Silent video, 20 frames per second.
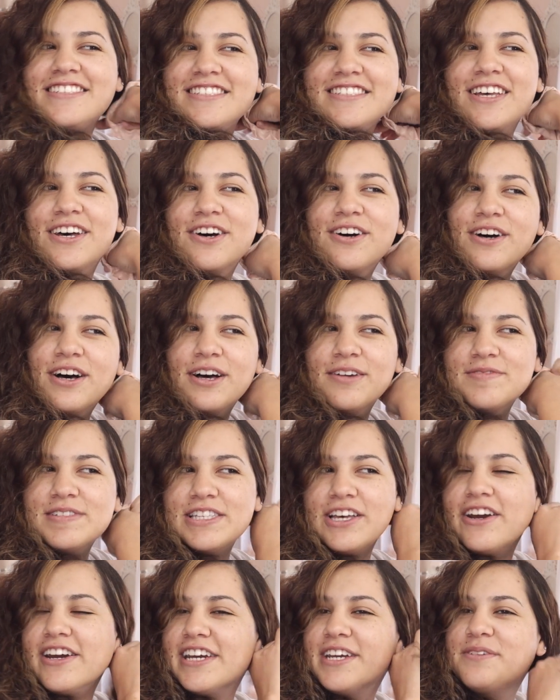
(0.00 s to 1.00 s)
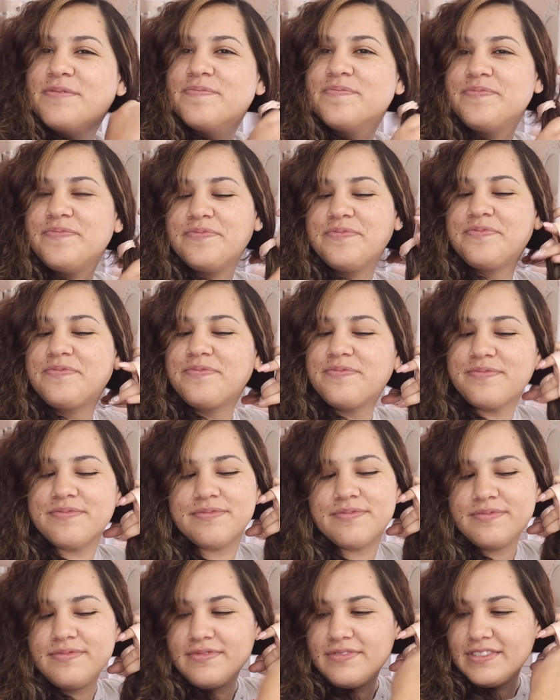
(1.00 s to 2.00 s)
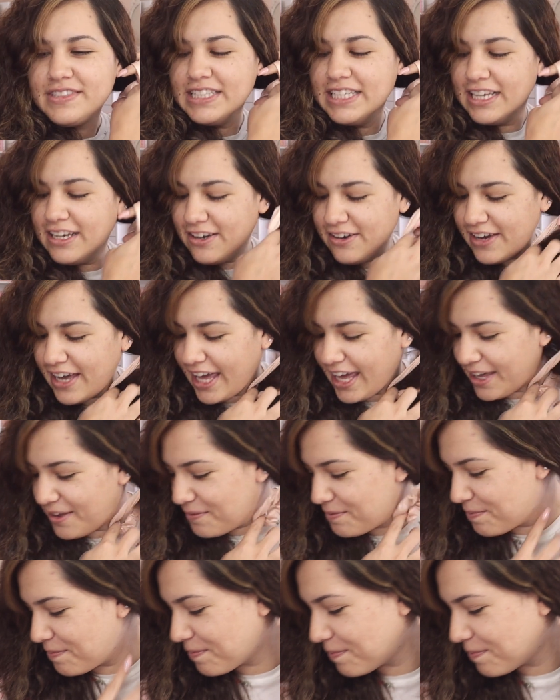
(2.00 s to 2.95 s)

So I'm sorry. Okay.